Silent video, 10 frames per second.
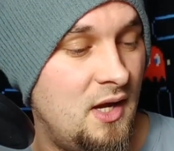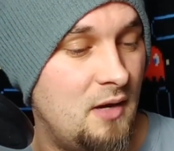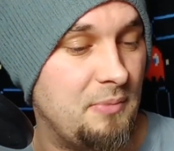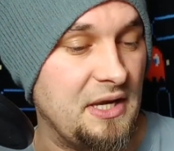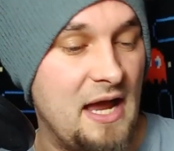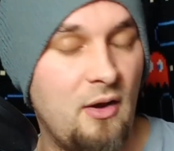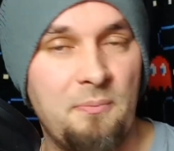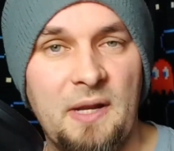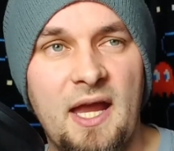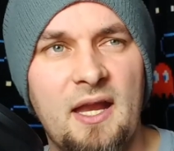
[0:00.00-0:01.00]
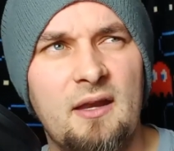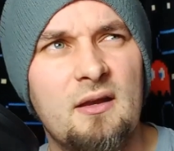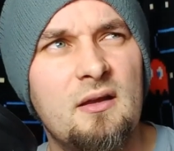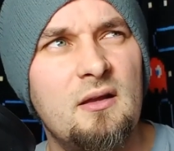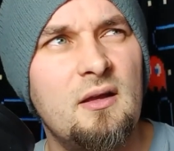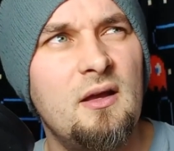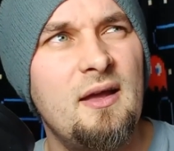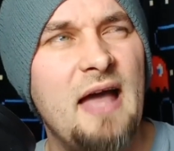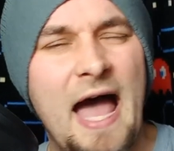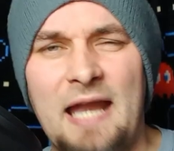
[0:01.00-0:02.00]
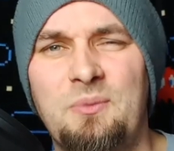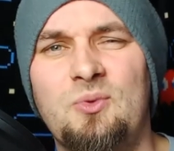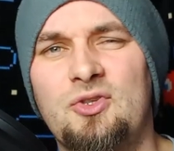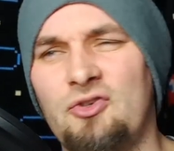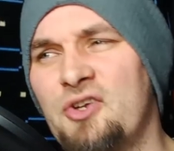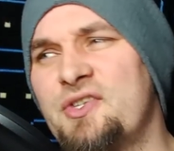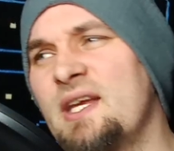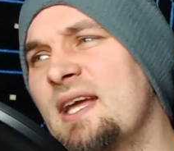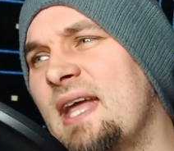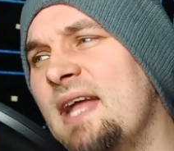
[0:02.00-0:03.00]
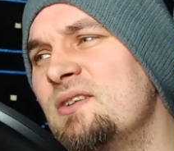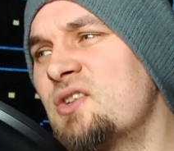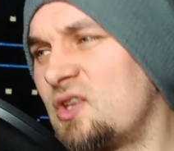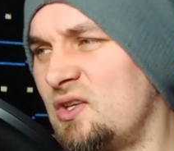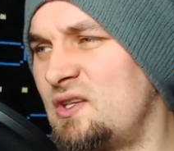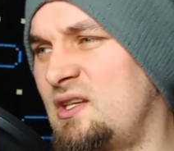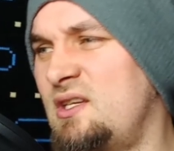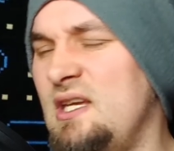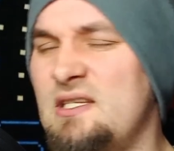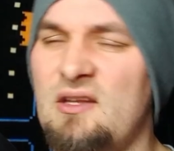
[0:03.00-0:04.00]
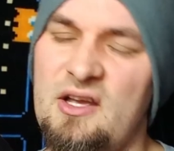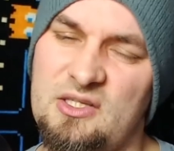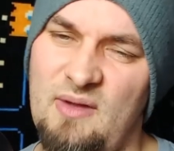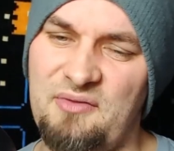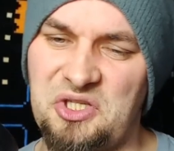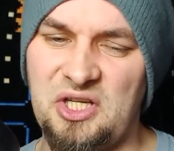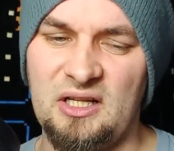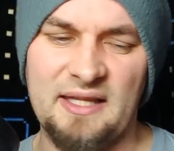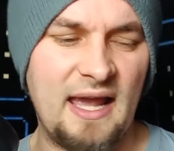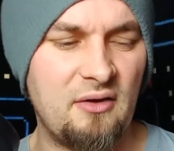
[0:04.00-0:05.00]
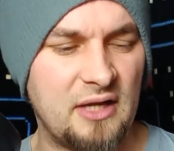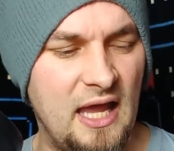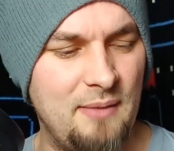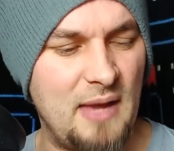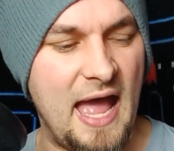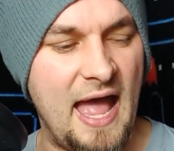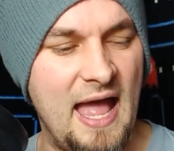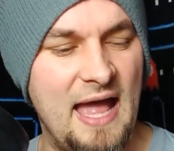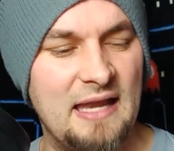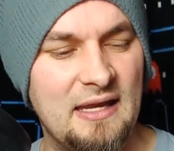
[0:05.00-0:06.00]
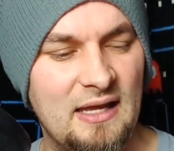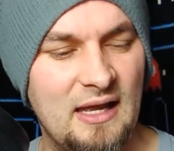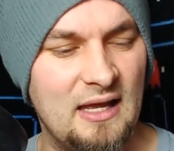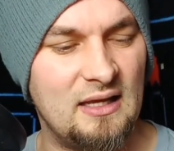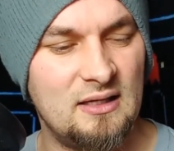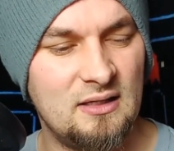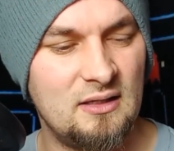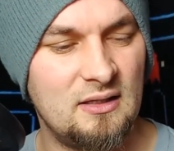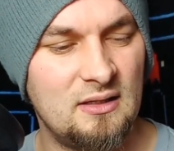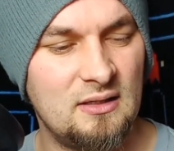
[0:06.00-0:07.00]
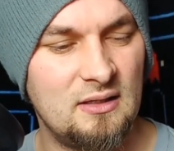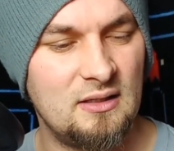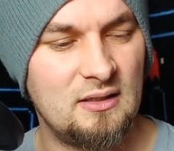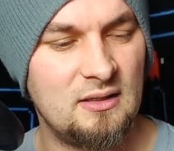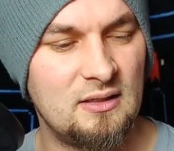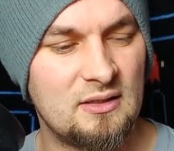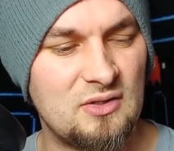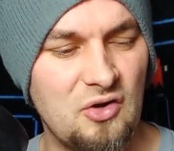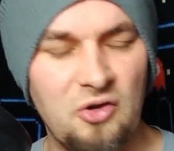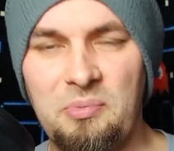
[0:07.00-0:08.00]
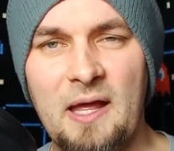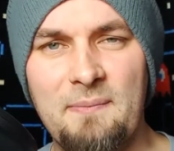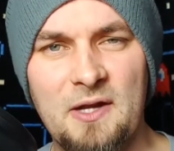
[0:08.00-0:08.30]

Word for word: but now I'm playing Animal Crossing again, just because it's nice to have a chilled out game and. Uh, it's not good playing